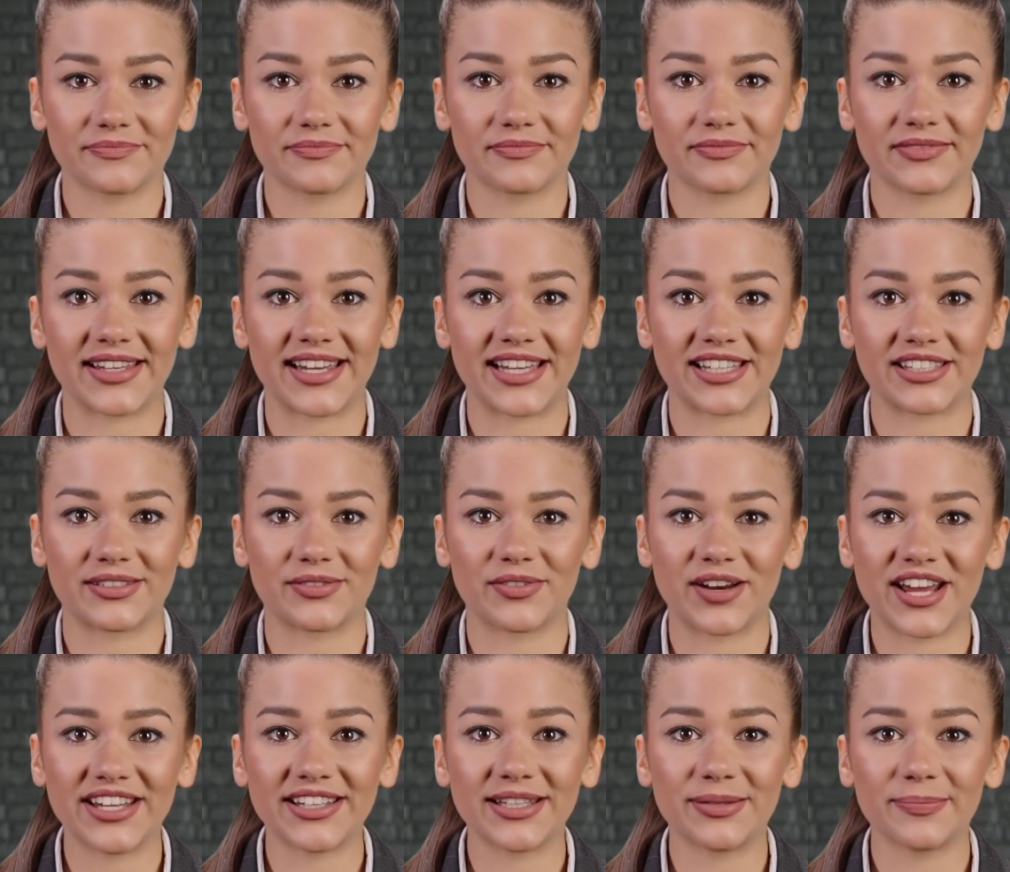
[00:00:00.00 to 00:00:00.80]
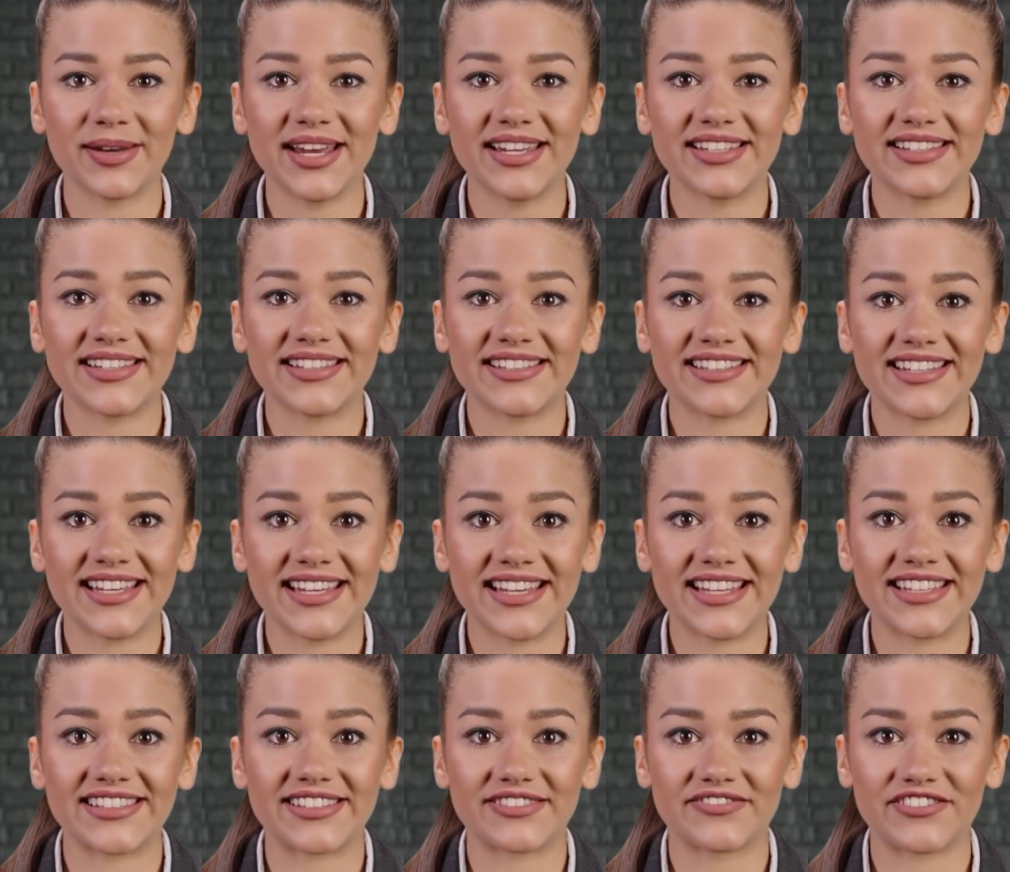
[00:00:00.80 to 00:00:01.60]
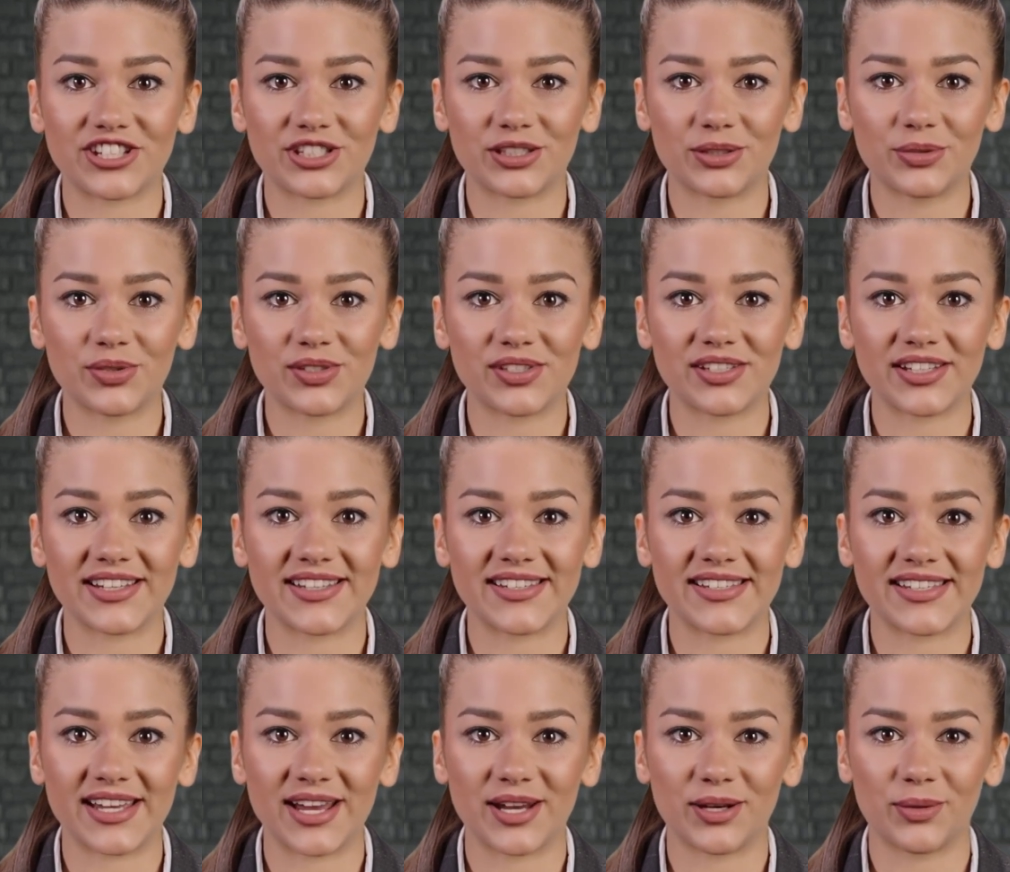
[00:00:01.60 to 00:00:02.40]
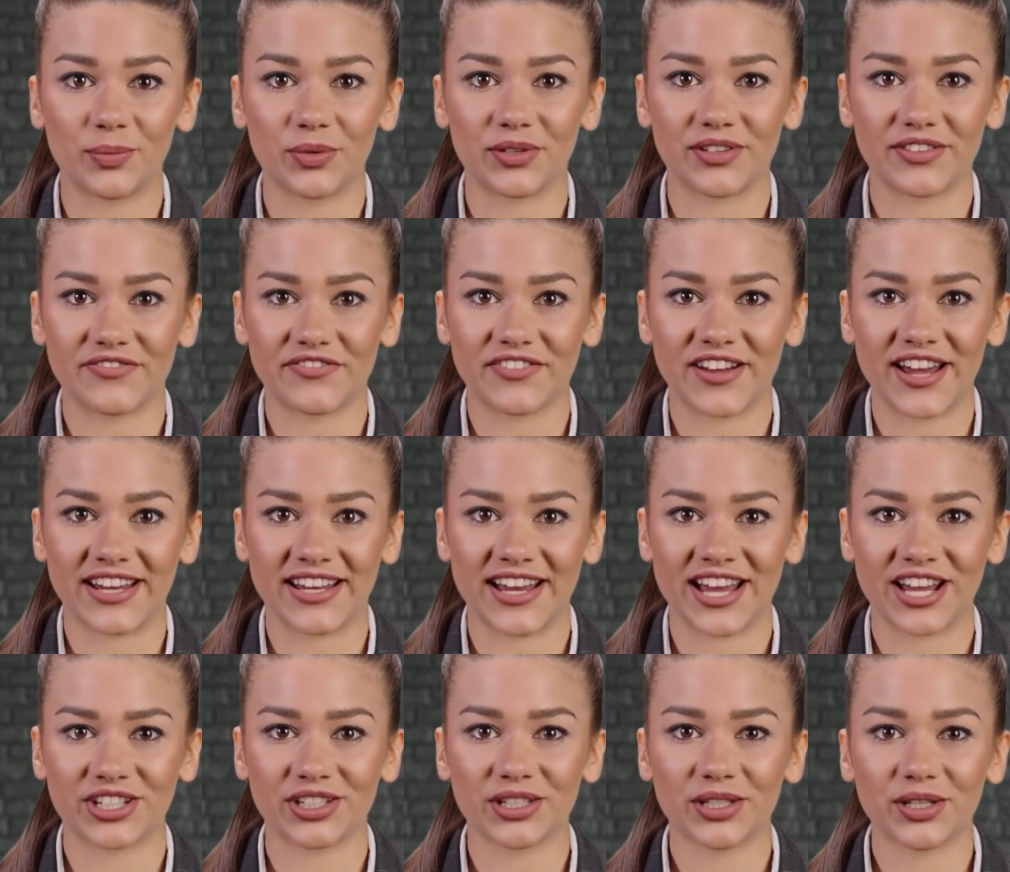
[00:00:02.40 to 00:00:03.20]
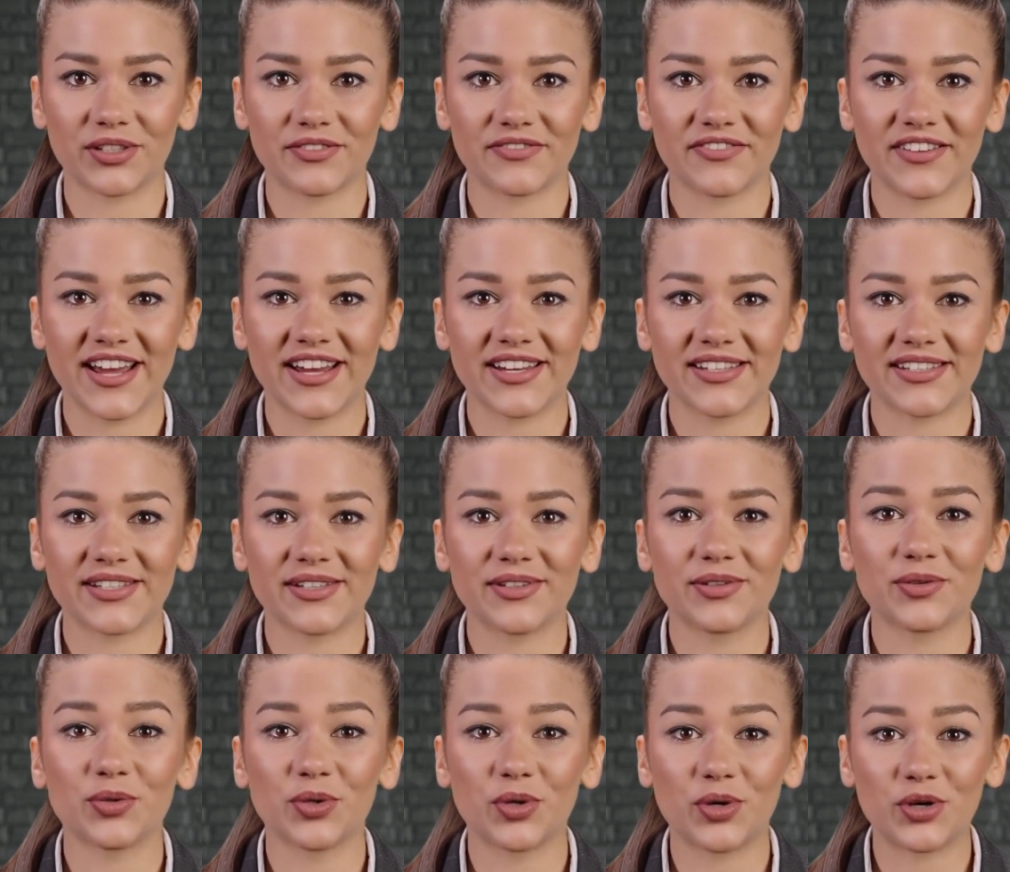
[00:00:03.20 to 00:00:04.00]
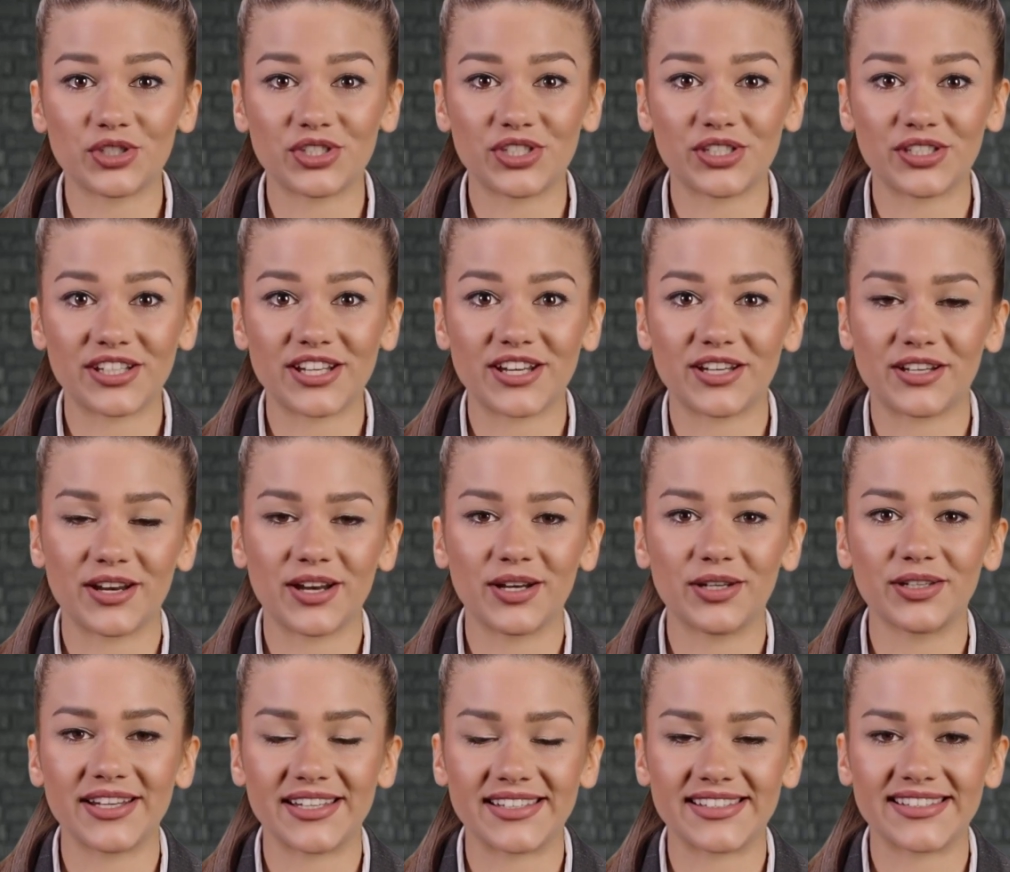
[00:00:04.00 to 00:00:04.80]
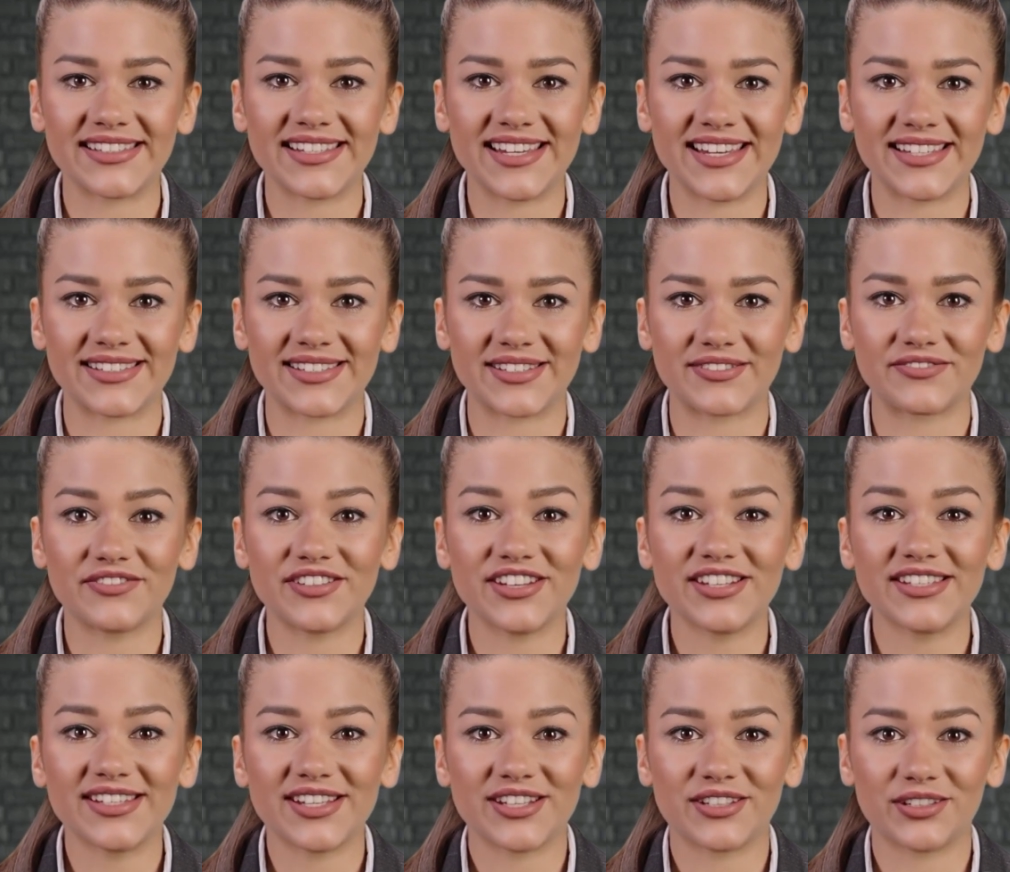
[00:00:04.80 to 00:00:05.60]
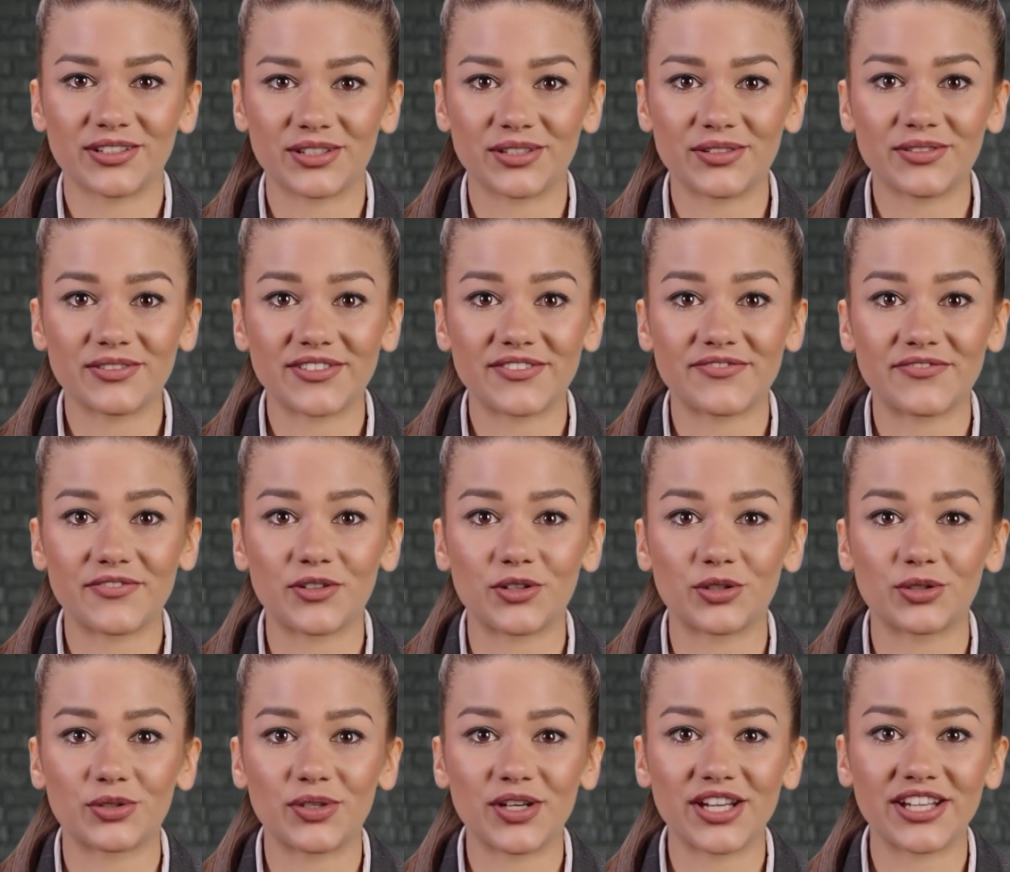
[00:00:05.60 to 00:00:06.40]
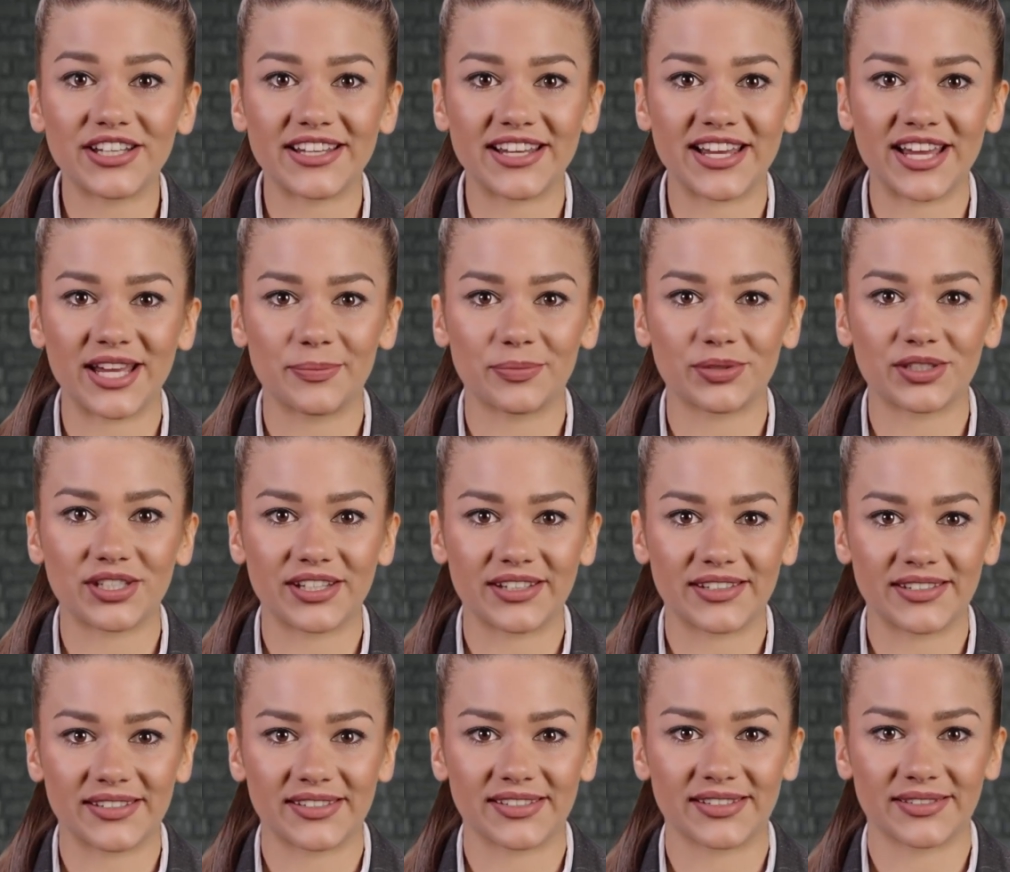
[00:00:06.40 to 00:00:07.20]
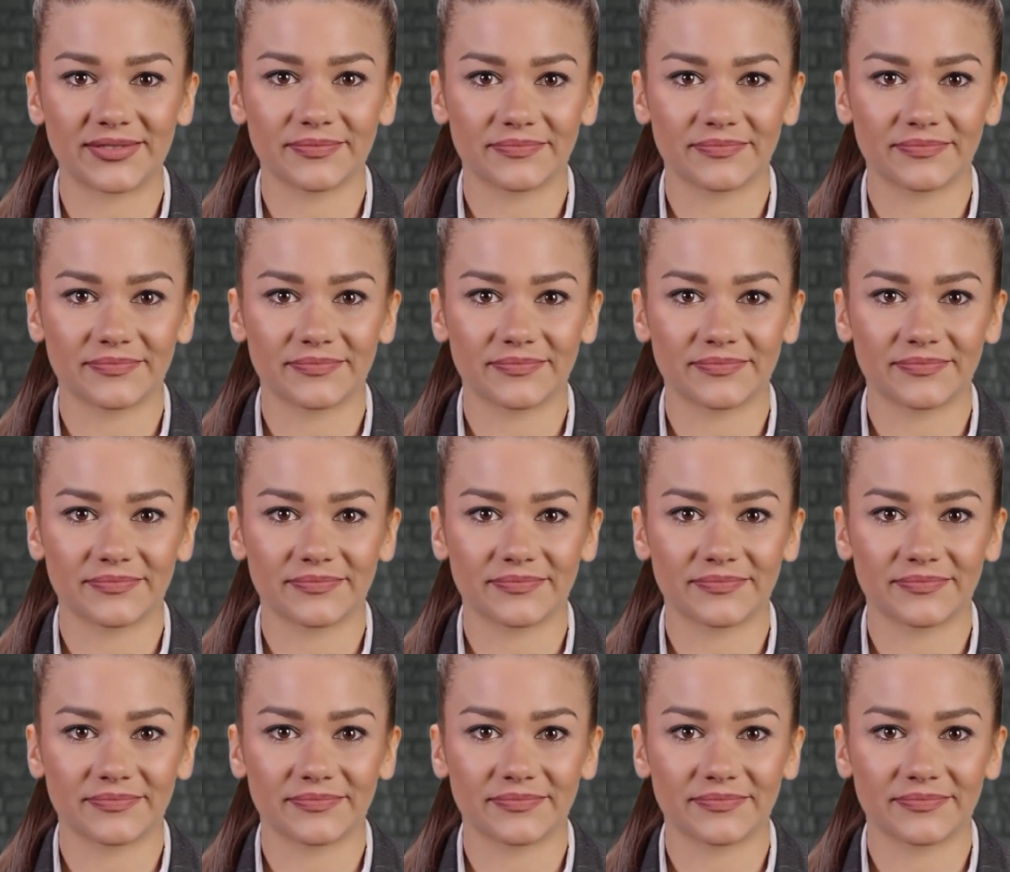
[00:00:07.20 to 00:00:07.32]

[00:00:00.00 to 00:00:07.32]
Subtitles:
It's recommended that individuals consult with a financial advisor or do their own extensive research before trading options.